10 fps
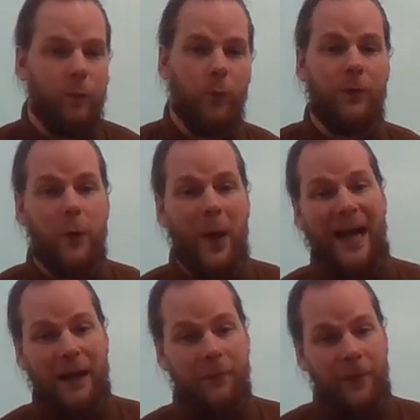If you
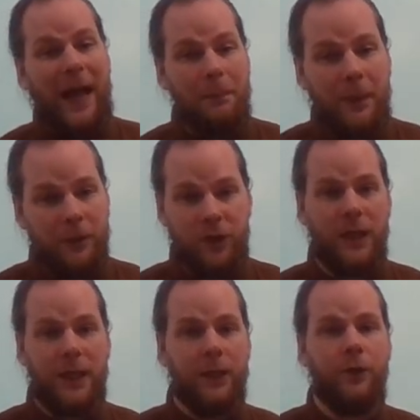have that much
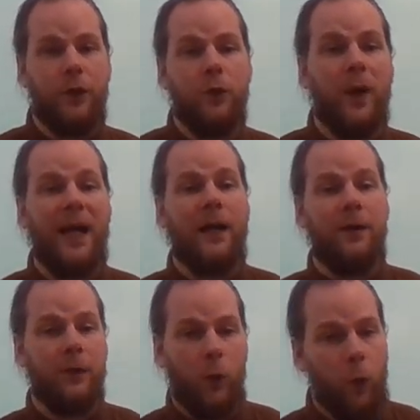iron, you
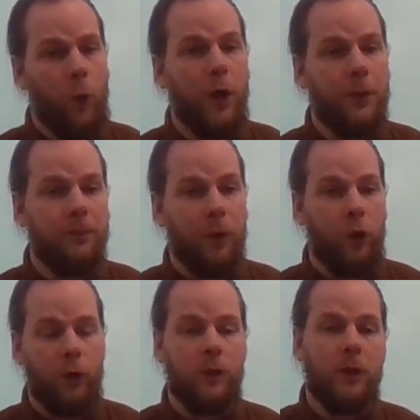have 1
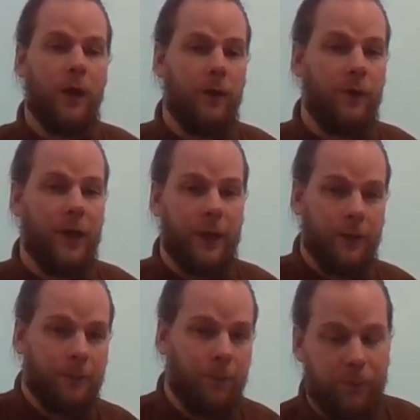mole of iron.
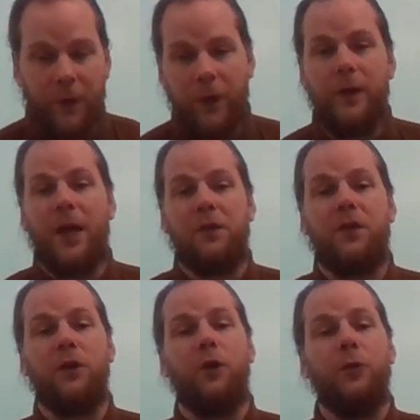Yes,
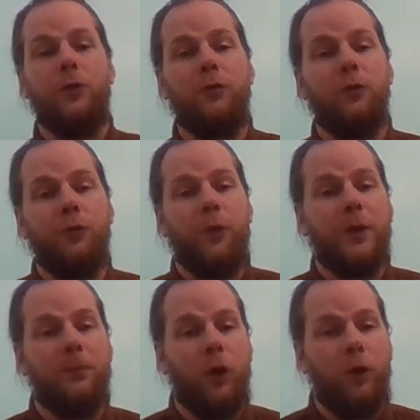I know you don't know what
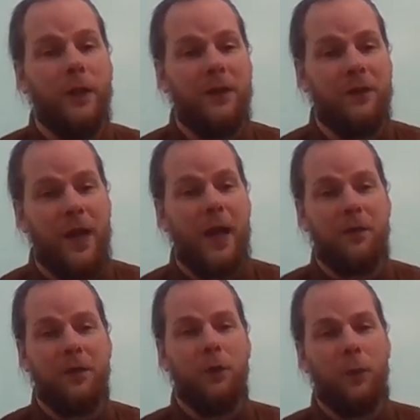a mole is
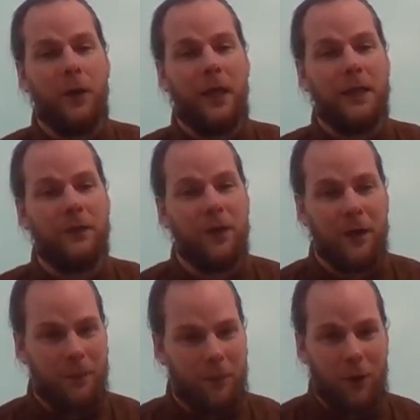yet. We're getting to
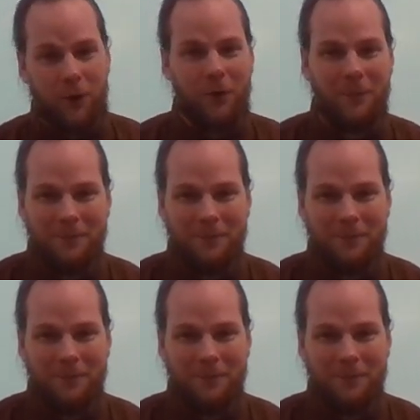that part.